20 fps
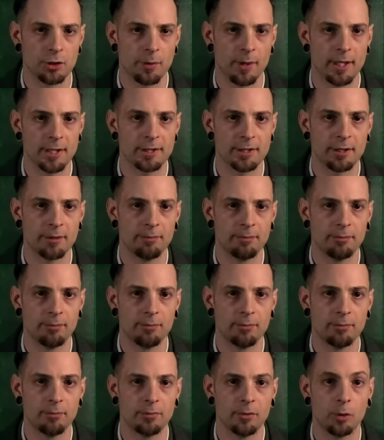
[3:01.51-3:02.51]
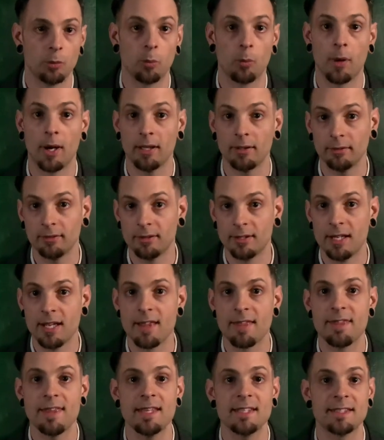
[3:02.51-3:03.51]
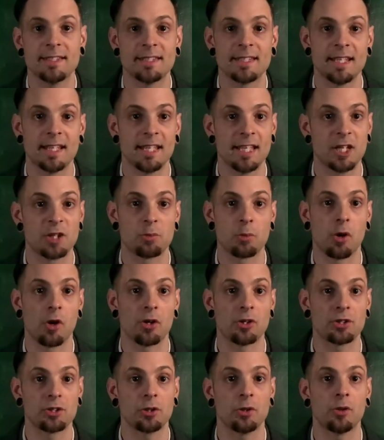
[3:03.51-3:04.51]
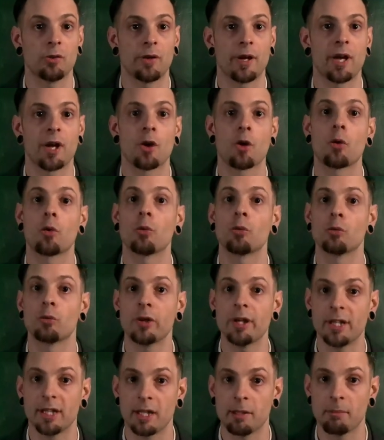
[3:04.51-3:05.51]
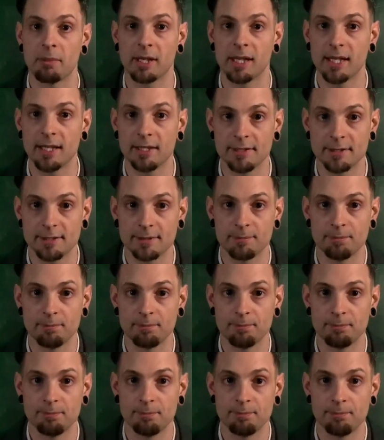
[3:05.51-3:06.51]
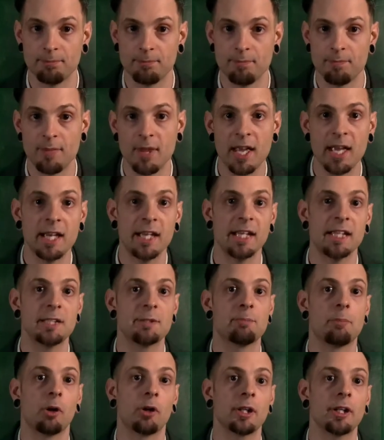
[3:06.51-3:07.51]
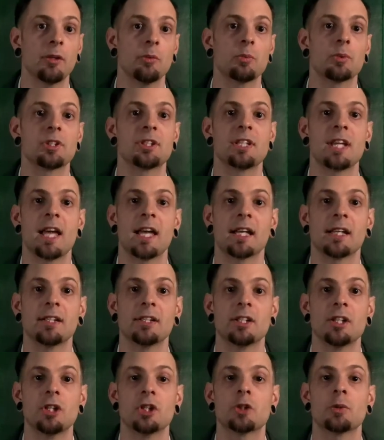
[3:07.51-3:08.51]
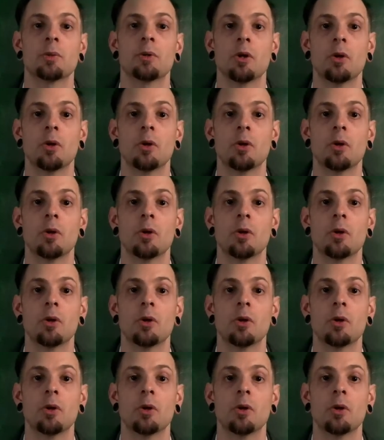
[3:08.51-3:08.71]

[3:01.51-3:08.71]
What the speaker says: you ask? Well, this is where our story really begins. His body was taken to an